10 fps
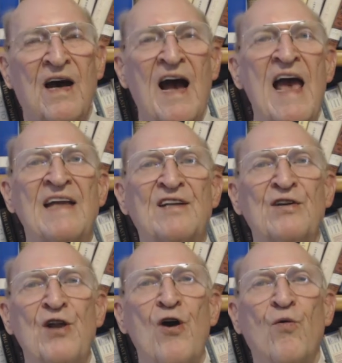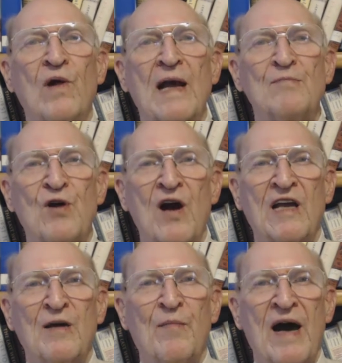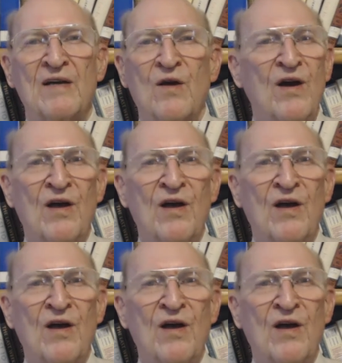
I had to know what I'm talking about.